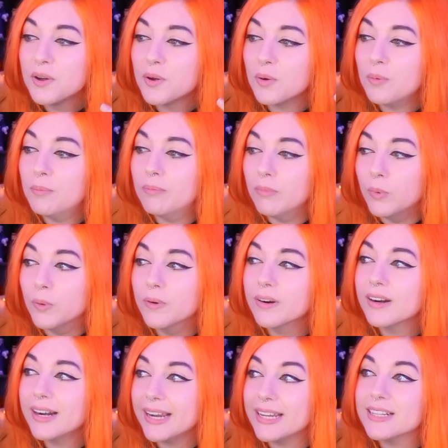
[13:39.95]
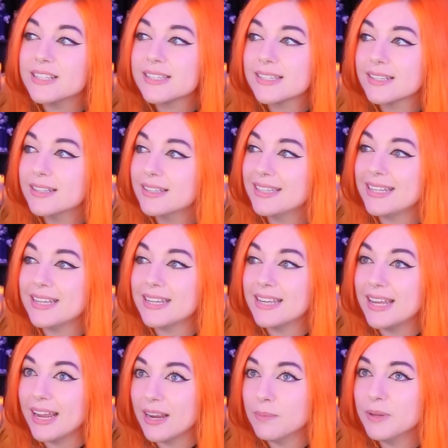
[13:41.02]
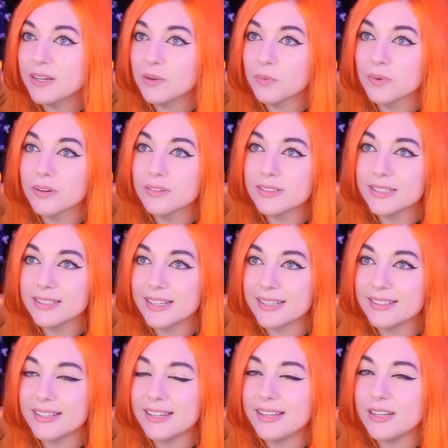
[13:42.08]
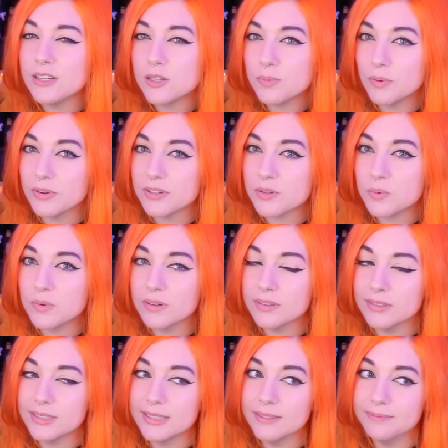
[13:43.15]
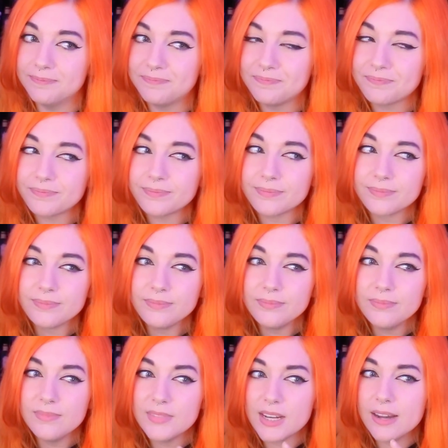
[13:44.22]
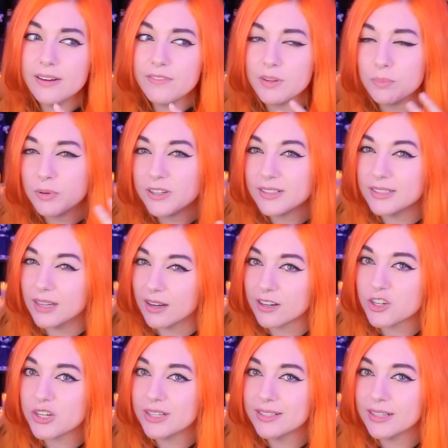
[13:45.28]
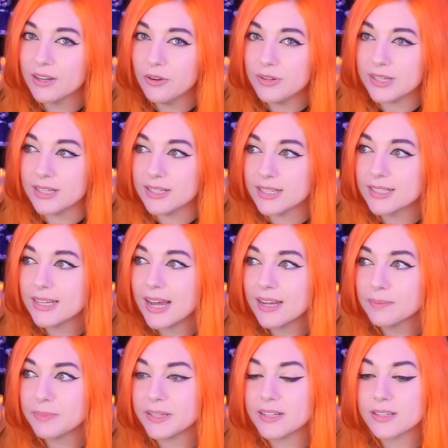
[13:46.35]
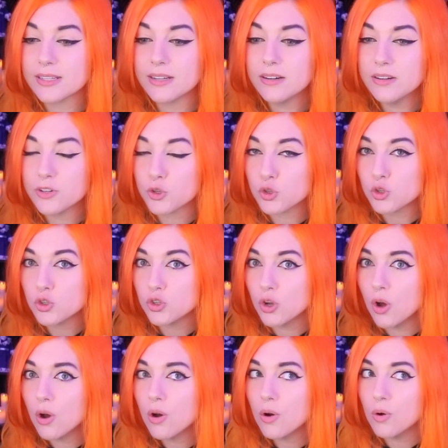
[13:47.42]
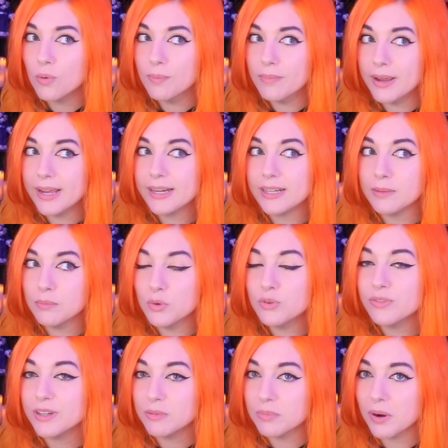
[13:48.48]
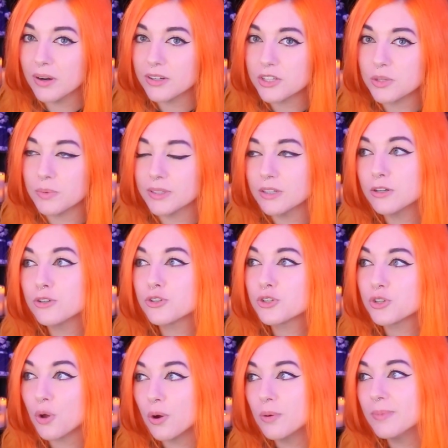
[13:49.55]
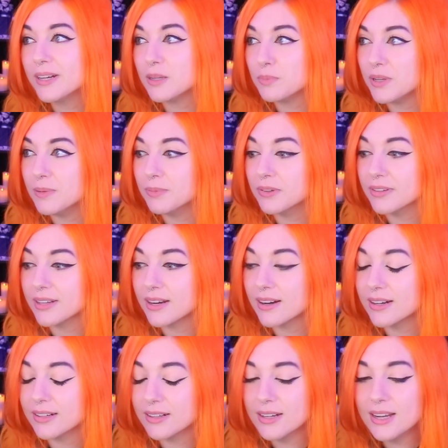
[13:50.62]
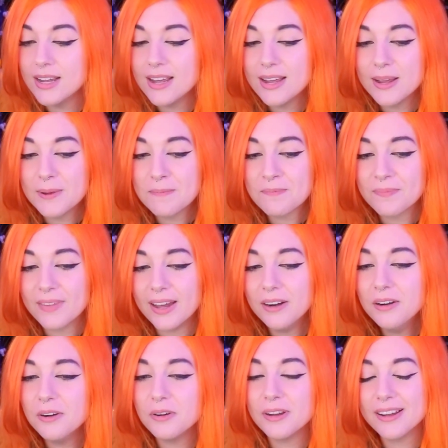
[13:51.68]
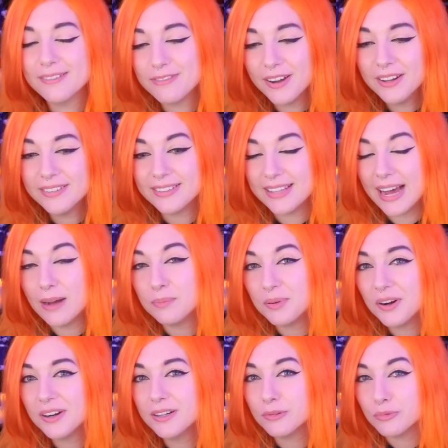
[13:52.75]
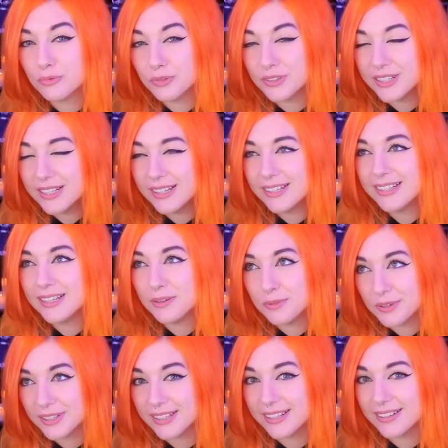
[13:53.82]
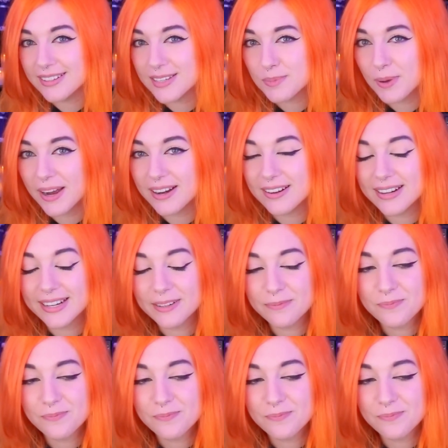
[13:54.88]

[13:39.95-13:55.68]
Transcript: more into the gaming world and the esports world and kind of the production that goes into that, because there are so many moving parts to it. There are so many people there, and I don't know, I found that part really, really inspiring.